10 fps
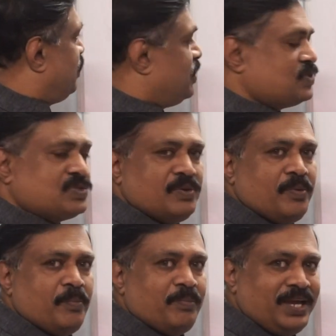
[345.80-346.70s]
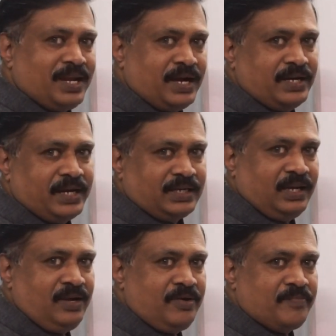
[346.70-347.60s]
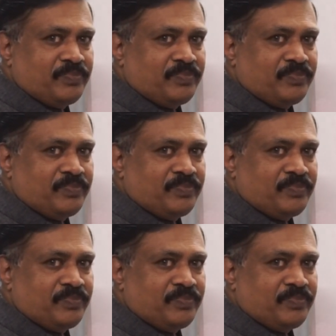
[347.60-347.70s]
was mere conductor.